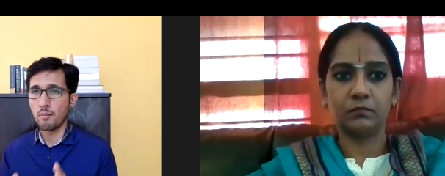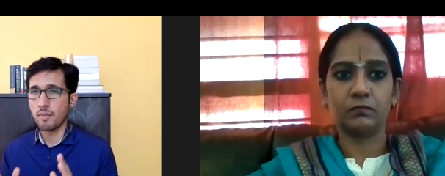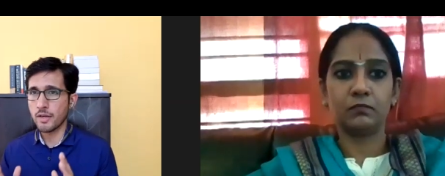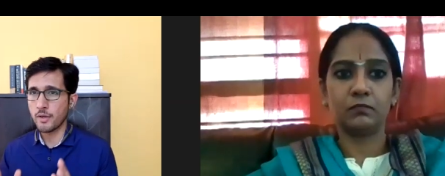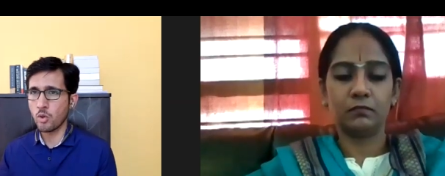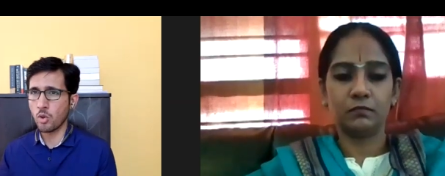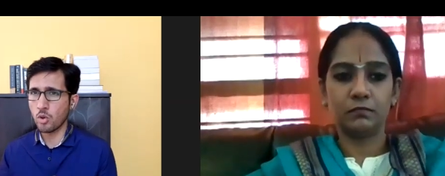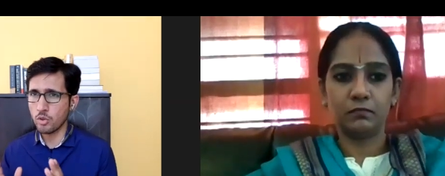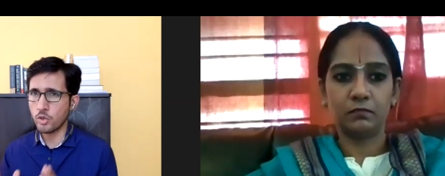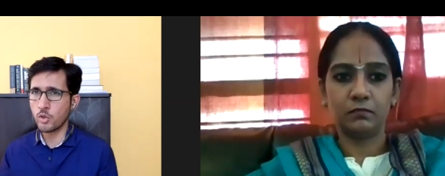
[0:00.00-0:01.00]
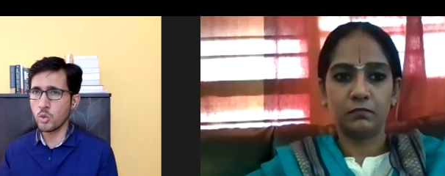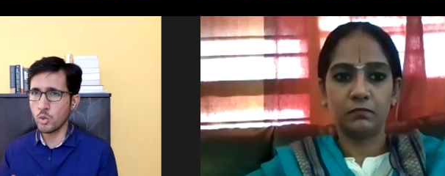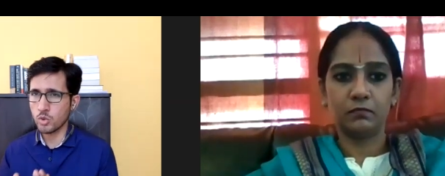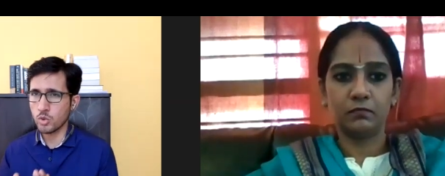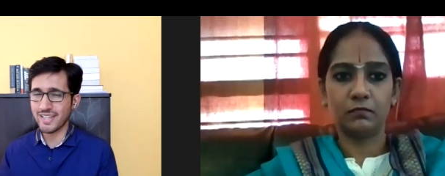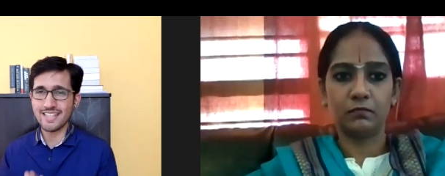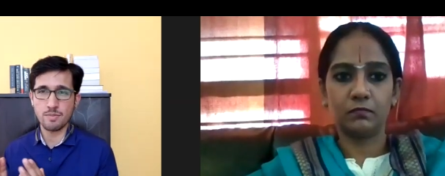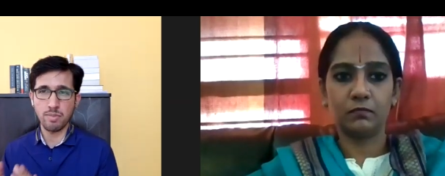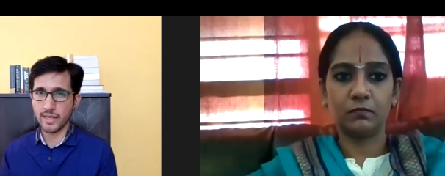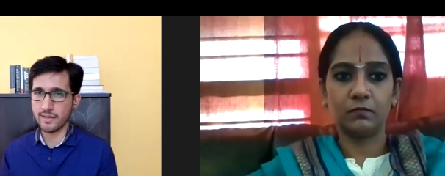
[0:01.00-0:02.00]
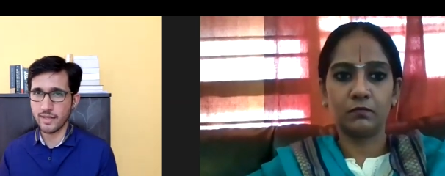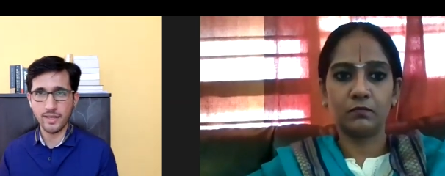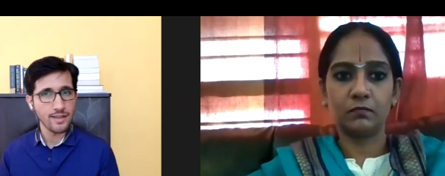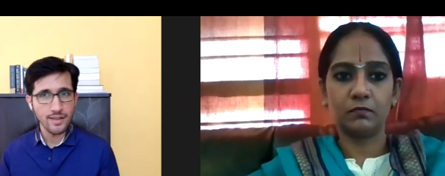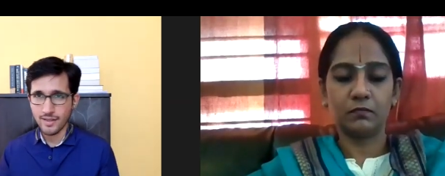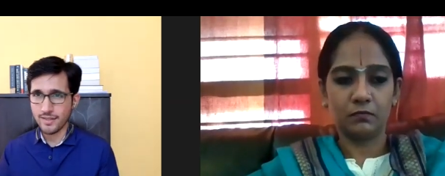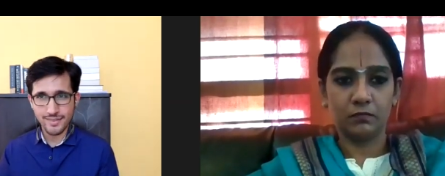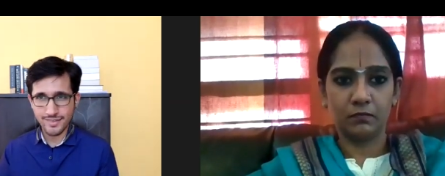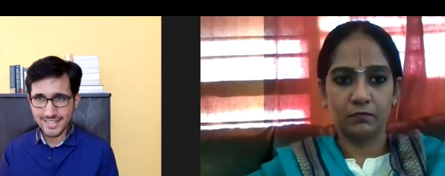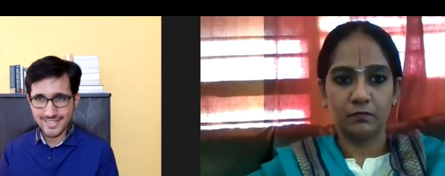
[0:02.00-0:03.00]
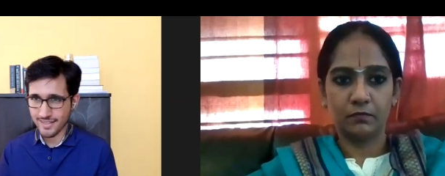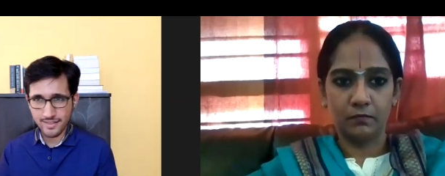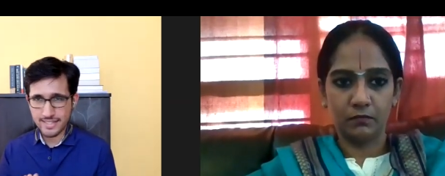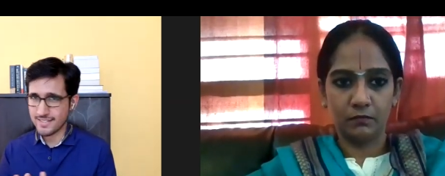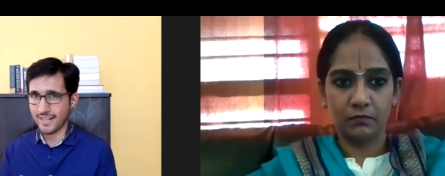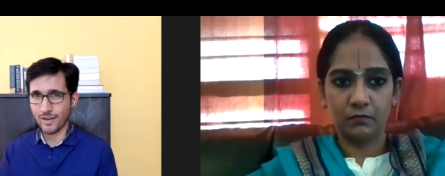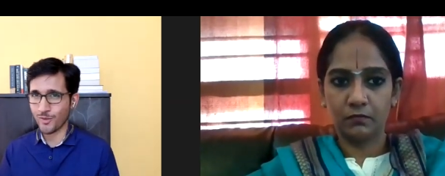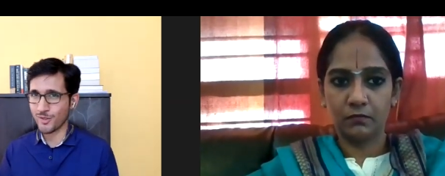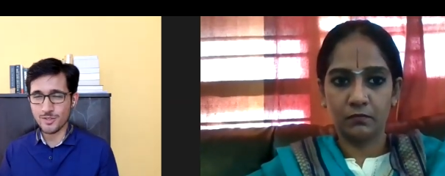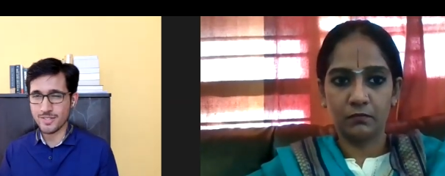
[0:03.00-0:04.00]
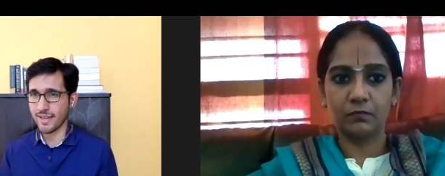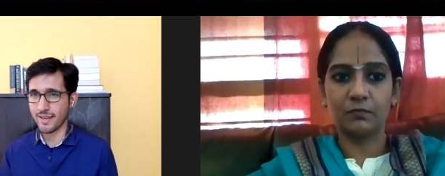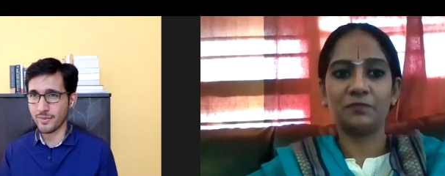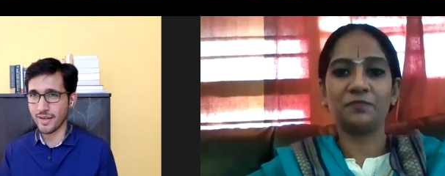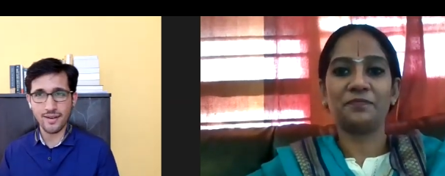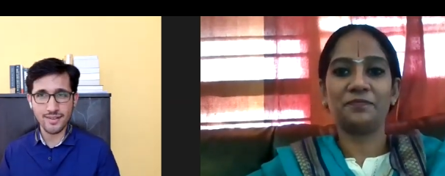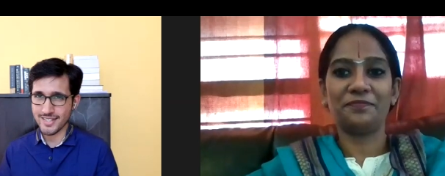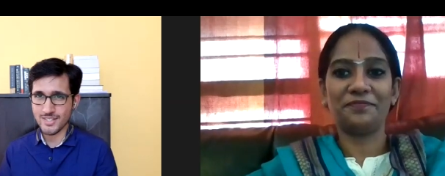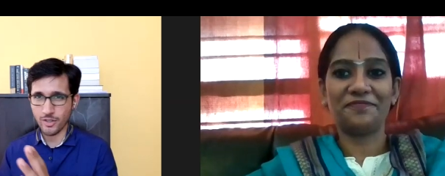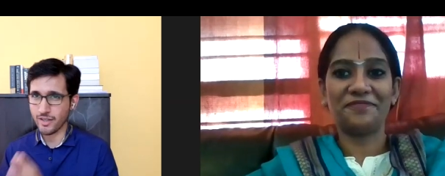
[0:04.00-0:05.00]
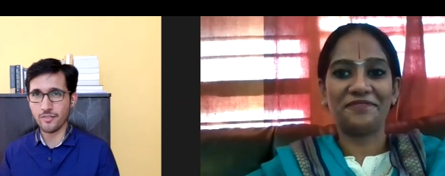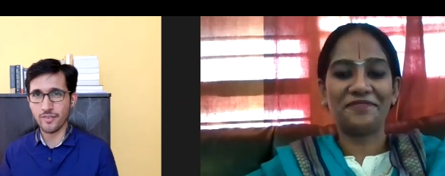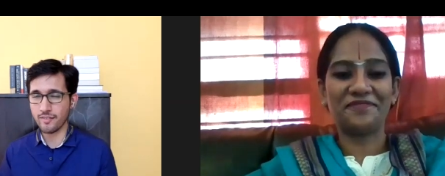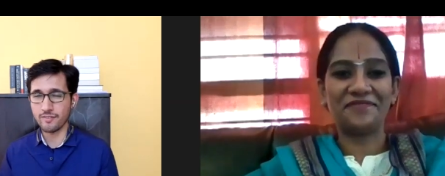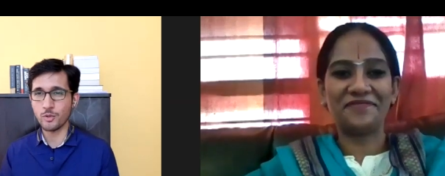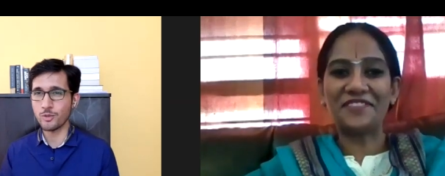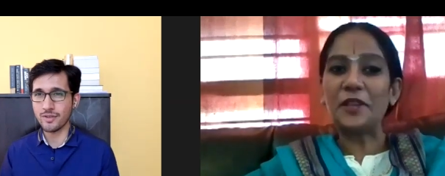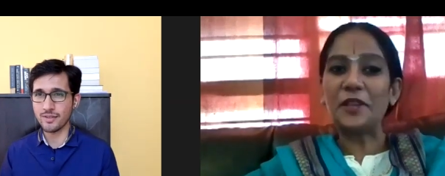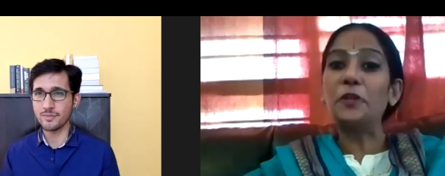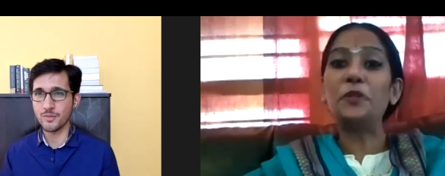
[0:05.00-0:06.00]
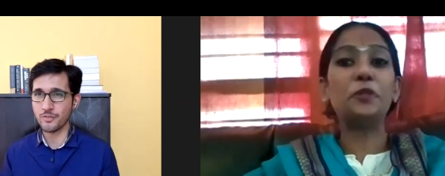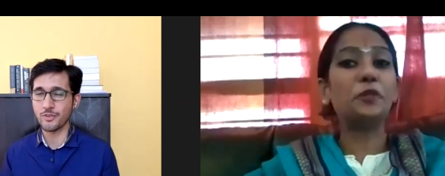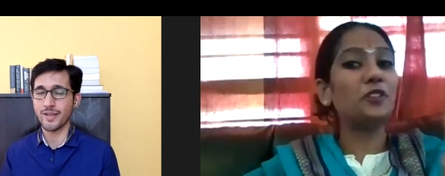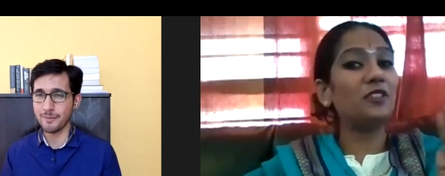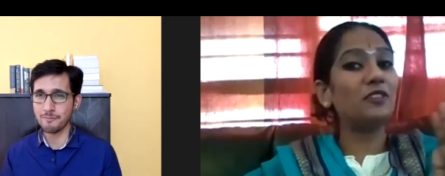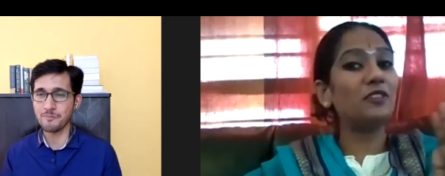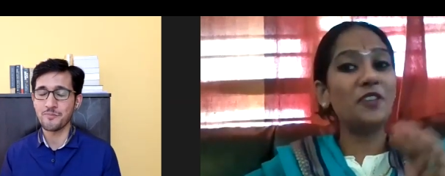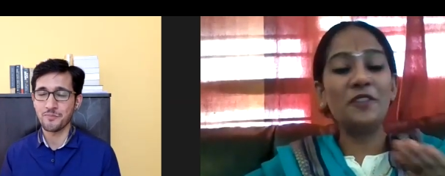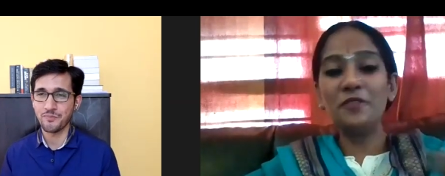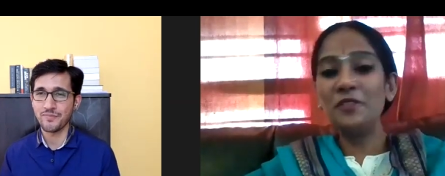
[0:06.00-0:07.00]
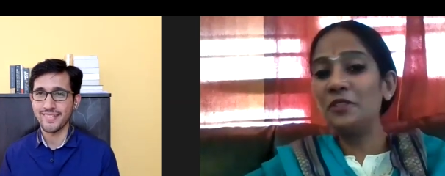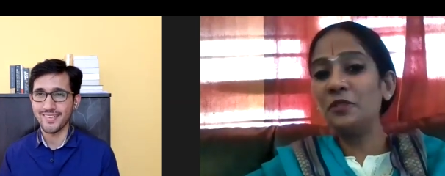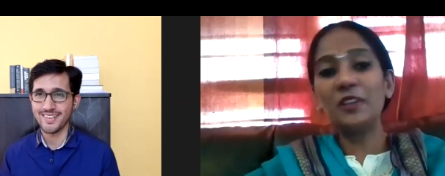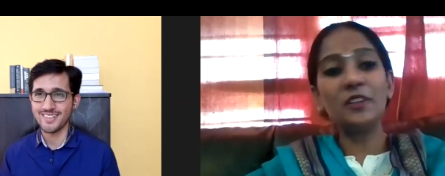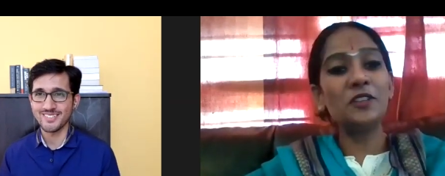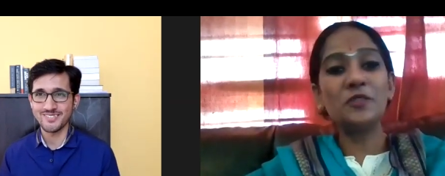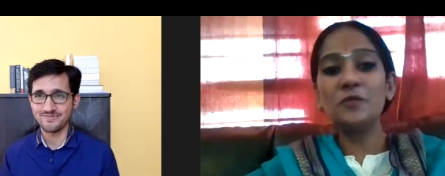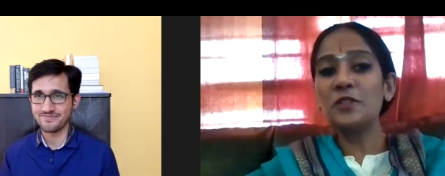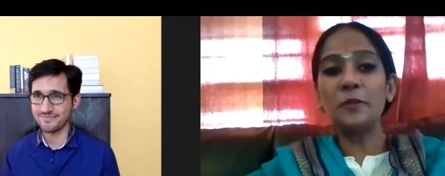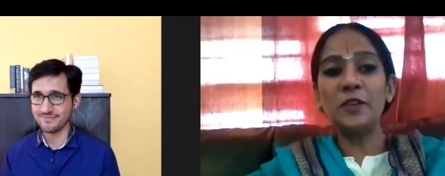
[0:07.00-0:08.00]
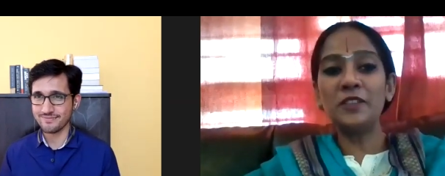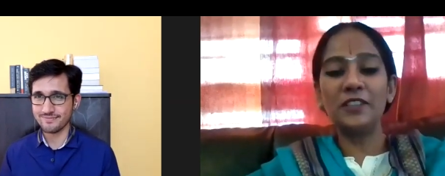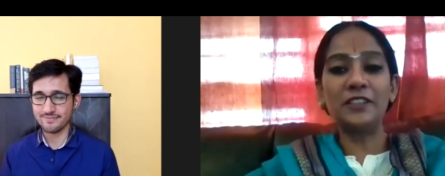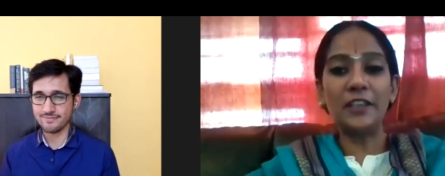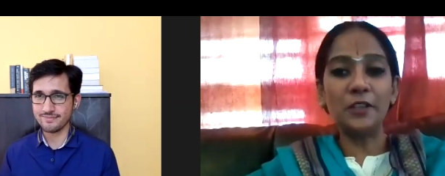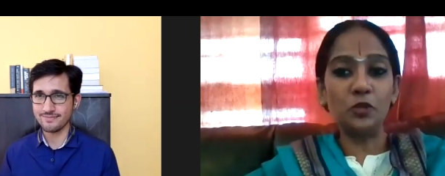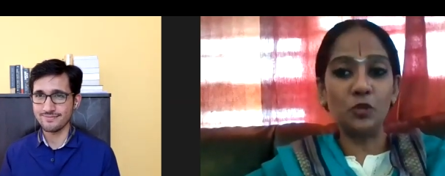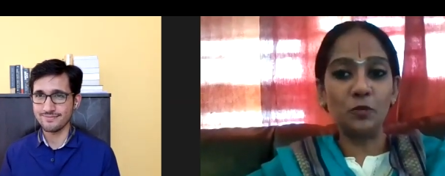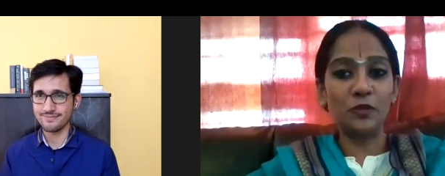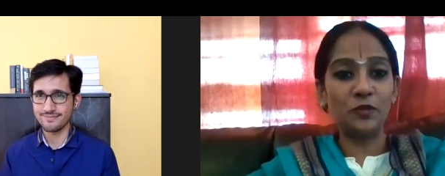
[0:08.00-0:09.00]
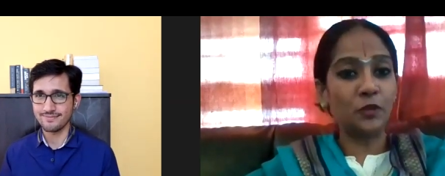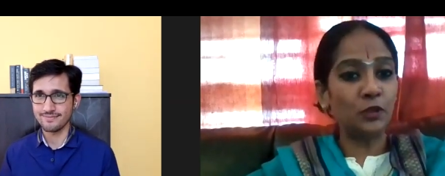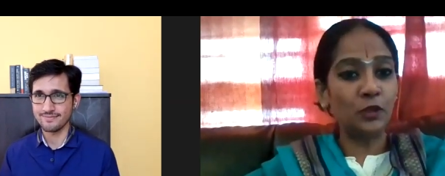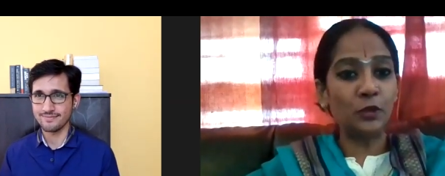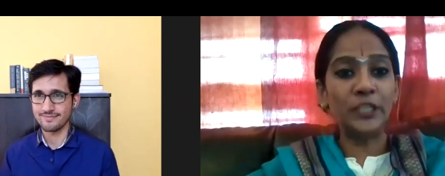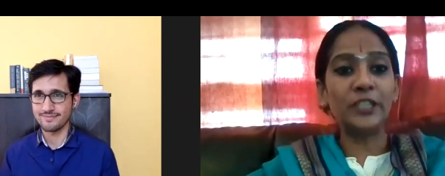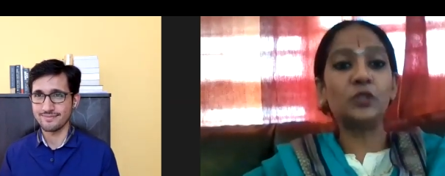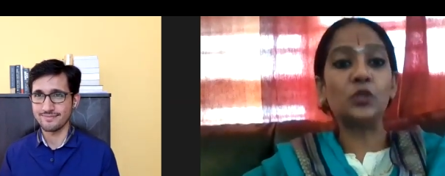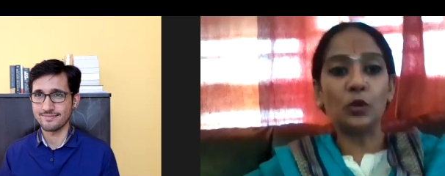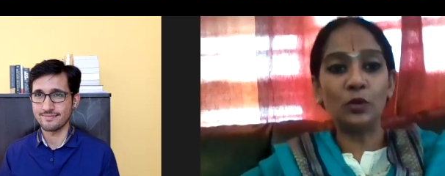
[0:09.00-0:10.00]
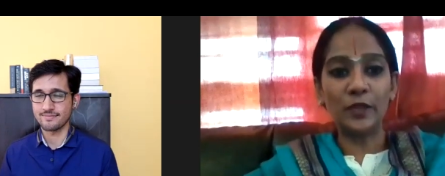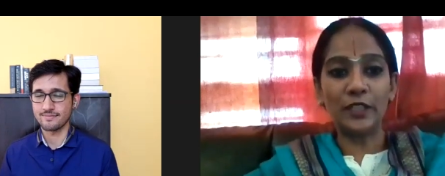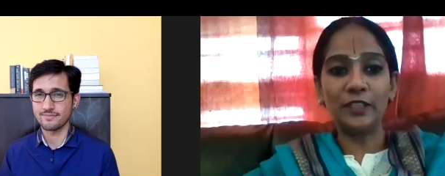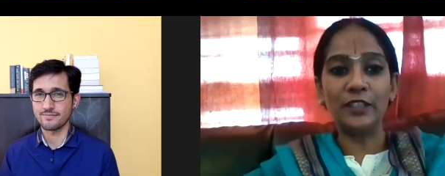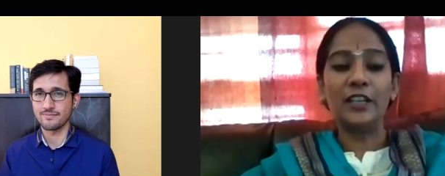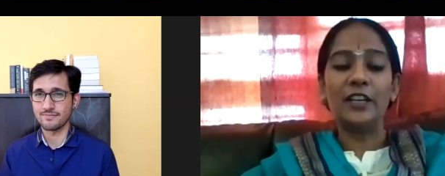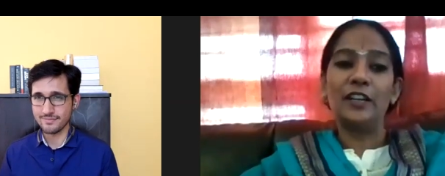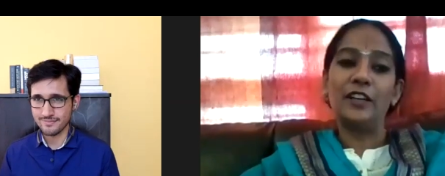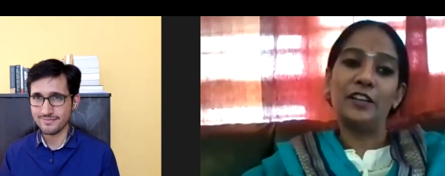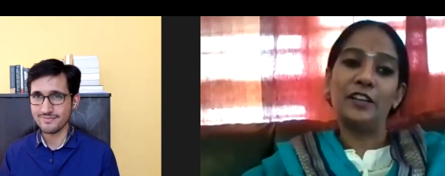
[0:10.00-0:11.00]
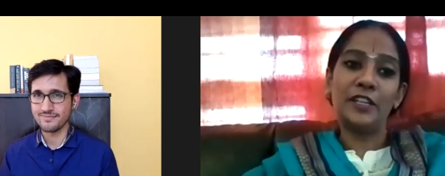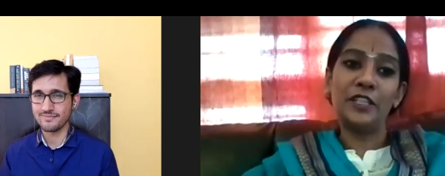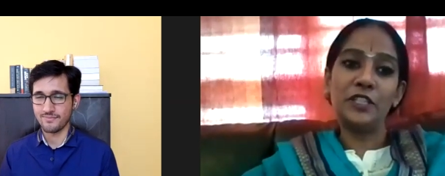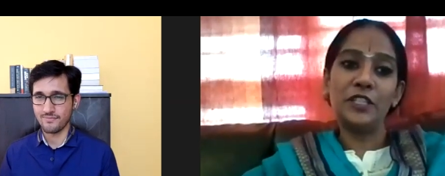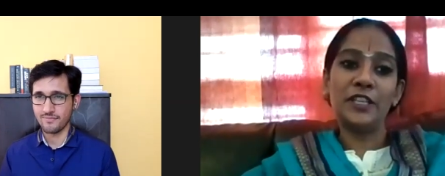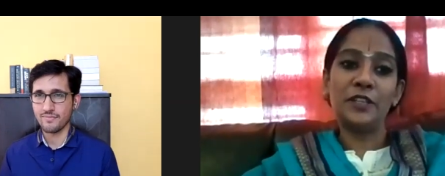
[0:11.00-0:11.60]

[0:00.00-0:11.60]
Speaker 1: But don't do things blindly. These are the things that I wanted to say, Prerna ji. Sorry if I took uh,
Speaker 2: more no, of your time. It, no, that, this was amazing. Thank you so much for concluding it so well. Uh, Hari ji, I